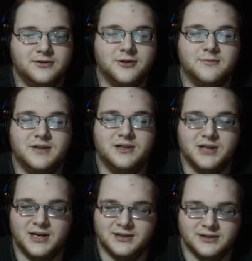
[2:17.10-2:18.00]
told me
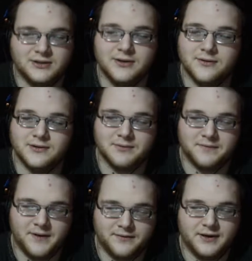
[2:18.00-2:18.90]
Jason's clothes were
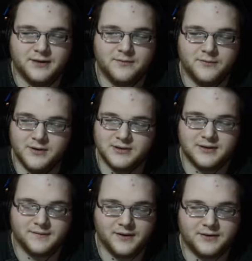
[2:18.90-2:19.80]
filthy. Worse
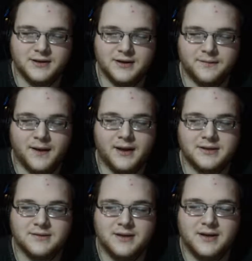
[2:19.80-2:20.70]
than filthy, in
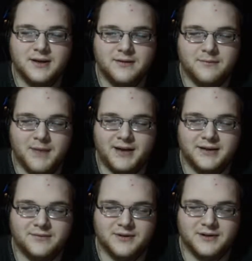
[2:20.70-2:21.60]
fact.
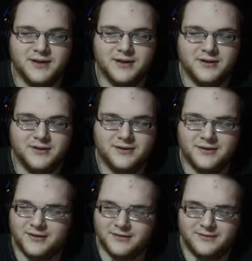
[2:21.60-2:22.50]
Matted with
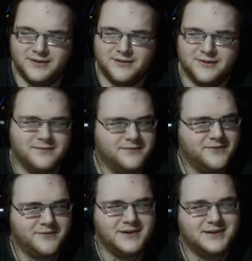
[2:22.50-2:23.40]
urine,
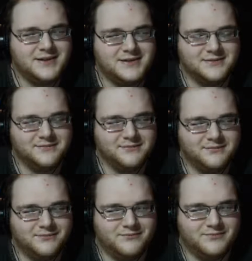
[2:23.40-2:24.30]
feces, and
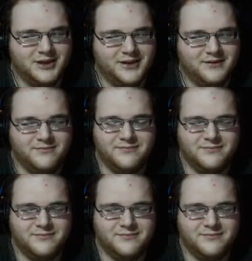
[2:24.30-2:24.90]
blood.